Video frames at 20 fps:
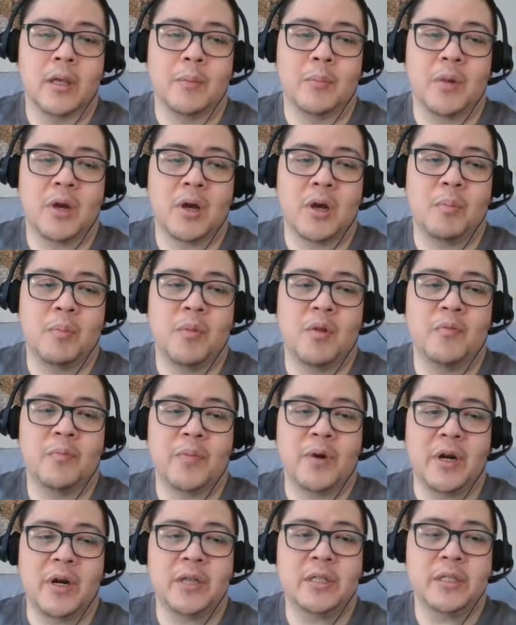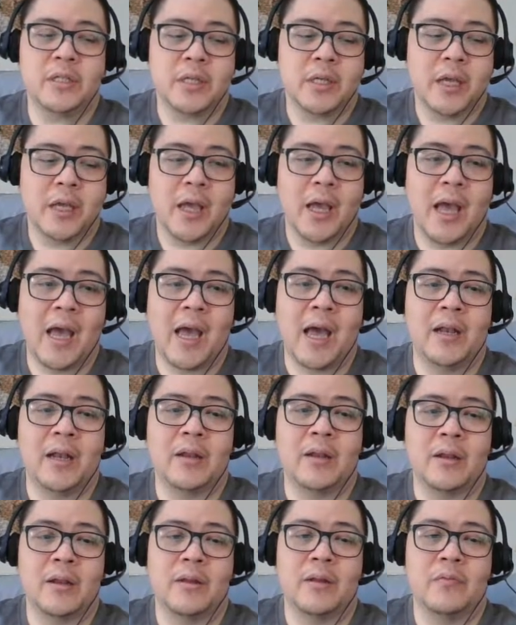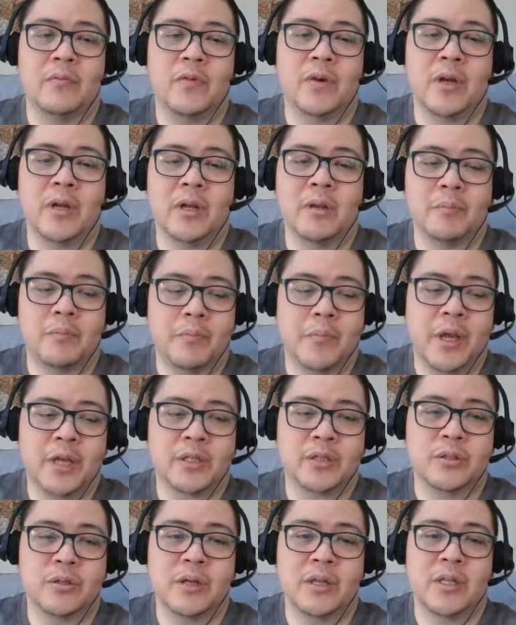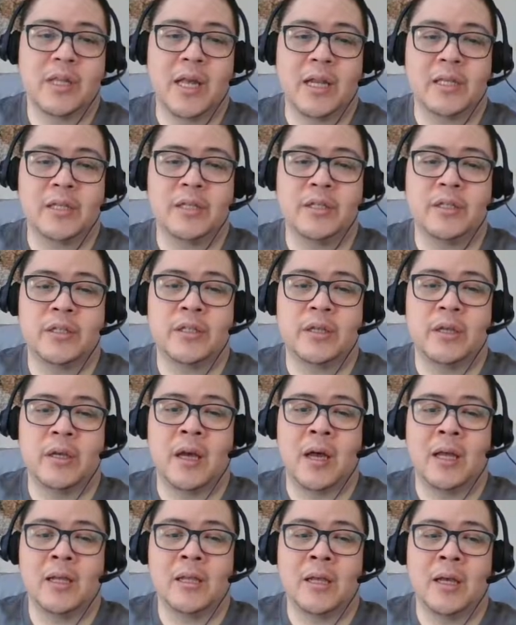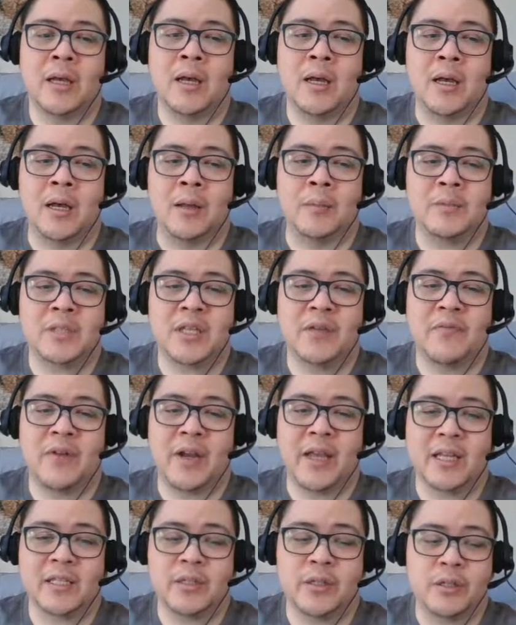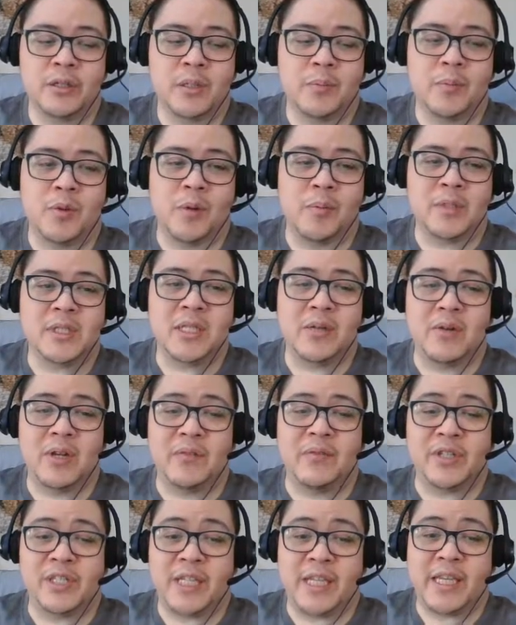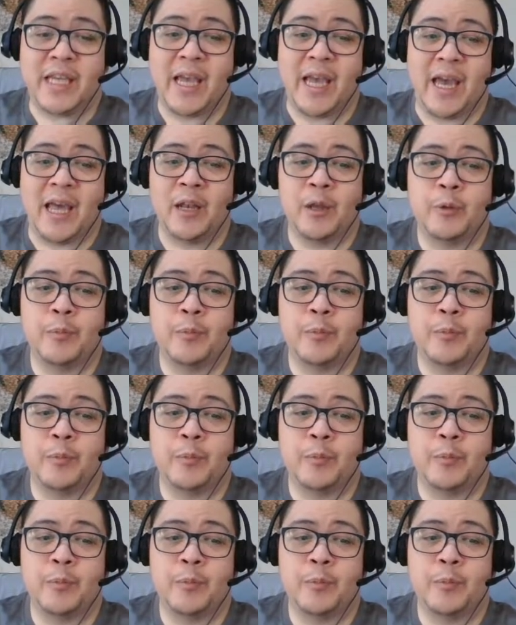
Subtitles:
Couple of birds, and we're gonna make sure that Sapphire gets to use diplomacy whenever she can,